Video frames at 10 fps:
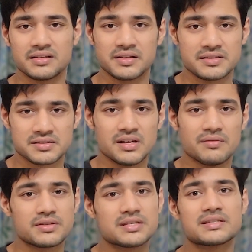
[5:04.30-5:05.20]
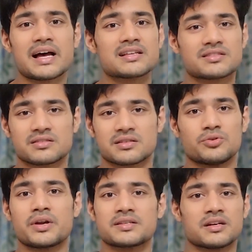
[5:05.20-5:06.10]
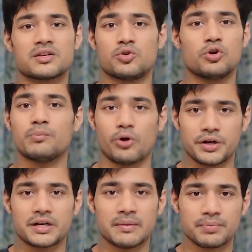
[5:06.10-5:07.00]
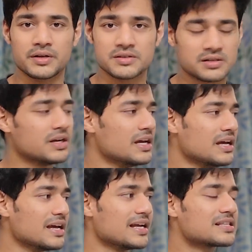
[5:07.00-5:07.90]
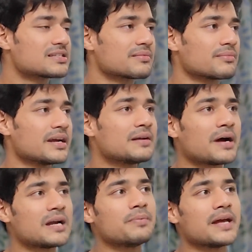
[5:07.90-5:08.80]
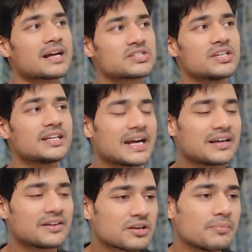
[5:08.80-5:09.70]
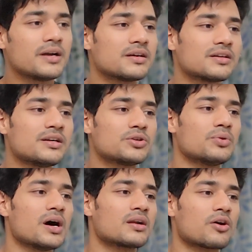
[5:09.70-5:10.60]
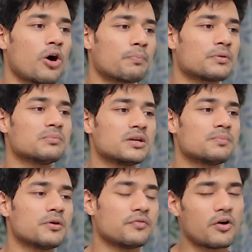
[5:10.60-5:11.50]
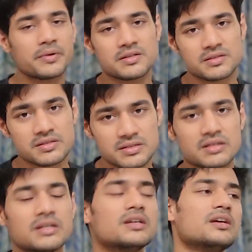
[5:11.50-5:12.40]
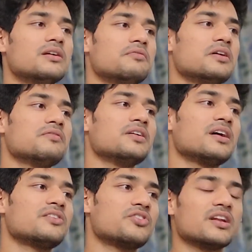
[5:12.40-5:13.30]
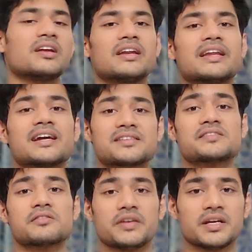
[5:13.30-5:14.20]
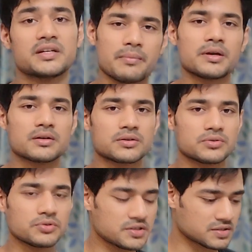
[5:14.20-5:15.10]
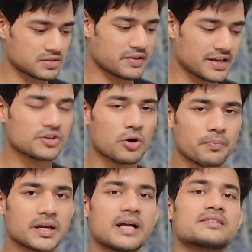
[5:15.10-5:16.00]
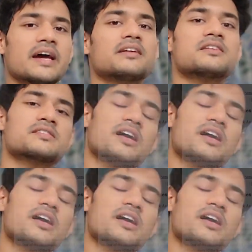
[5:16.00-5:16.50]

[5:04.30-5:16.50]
degrees, which is as good as our core body temperature, it's it might be actually detrimental to our optimal performances when we are training in excessive heat. Coming to this very topic, I'll cite a